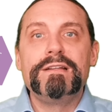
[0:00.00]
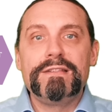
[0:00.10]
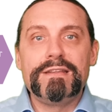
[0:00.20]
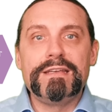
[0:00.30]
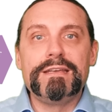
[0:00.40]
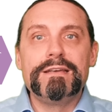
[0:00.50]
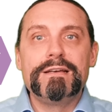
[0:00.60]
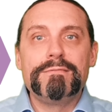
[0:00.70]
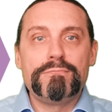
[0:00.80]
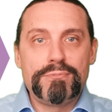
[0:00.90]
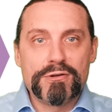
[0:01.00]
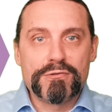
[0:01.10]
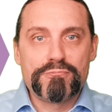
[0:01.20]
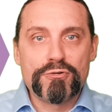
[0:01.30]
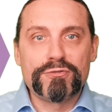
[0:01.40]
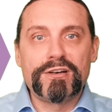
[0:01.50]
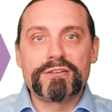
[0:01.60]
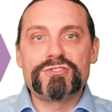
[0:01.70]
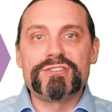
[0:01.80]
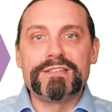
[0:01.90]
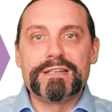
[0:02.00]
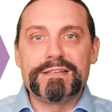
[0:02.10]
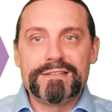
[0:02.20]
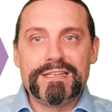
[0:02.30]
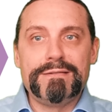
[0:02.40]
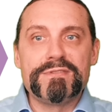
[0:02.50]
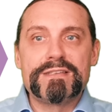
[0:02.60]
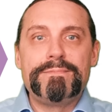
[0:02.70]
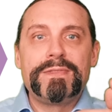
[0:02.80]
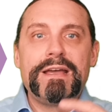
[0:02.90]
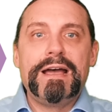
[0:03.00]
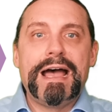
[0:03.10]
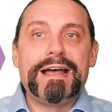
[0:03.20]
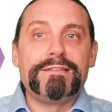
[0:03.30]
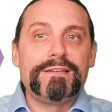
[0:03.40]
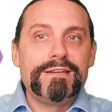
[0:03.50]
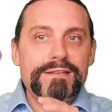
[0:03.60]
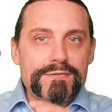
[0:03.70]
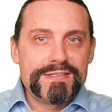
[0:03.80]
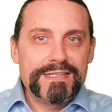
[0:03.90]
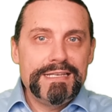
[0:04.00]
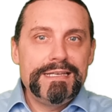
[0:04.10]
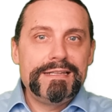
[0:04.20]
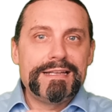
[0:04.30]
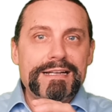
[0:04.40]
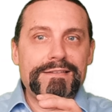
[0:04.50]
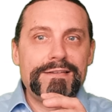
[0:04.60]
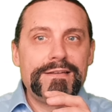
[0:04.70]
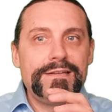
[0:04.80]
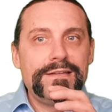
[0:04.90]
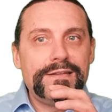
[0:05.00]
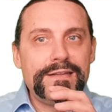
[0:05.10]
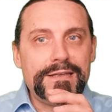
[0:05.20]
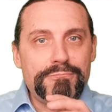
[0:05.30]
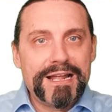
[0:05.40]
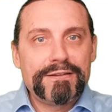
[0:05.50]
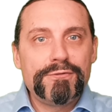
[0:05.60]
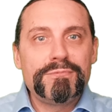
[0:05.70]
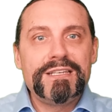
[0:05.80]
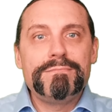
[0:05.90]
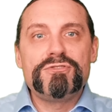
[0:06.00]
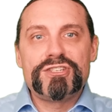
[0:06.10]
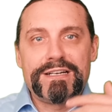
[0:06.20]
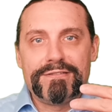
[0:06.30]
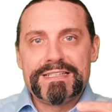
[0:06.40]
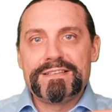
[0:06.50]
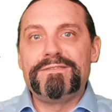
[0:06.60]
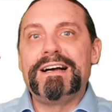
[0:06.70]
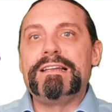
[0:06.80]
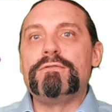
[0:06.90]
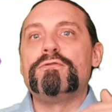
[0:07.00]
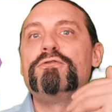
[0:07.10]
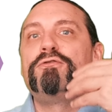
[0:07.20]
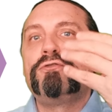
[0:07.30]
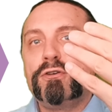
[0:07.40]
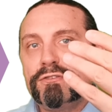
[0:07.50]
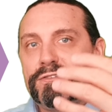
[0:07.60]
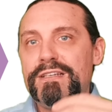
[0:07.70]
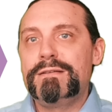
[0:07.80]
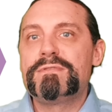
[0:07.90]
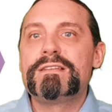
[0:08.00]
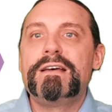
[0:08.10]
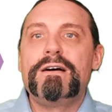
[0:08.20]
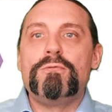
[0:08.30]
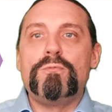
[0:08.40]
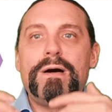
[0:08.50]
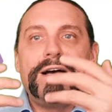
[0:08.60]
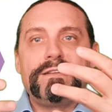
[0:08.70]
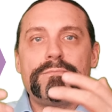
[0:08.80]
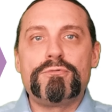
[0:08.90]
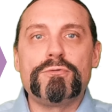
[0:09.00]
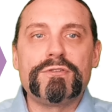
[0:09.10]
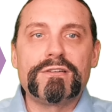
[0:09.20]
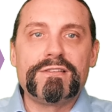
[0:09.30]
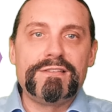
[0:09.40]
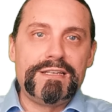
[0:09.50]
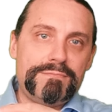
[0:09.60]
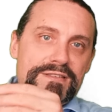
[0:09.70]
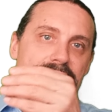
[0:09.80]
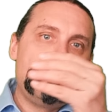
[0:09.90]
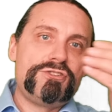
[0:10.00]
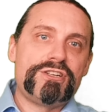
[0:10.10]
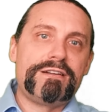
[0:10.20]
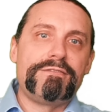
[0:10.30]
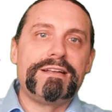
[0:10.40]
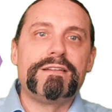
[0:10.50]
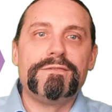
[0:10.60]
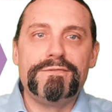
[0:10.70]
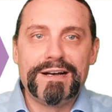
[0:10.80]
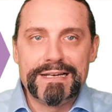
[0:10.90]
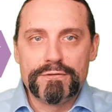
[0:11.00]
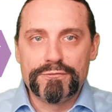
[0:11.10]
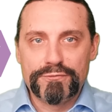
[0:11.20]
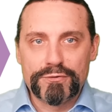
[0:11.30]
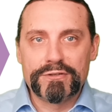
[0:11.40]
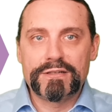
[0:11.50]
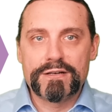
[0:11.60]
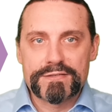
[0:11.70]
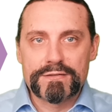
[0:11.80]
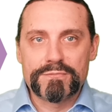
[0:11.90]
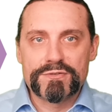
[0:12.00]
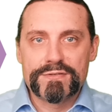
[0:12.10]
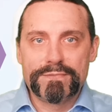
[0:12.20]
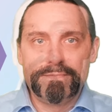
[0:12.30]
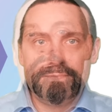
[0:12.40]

the production teams. And you see that the platform team generates value for the teams, while the product teams generate value for the customers.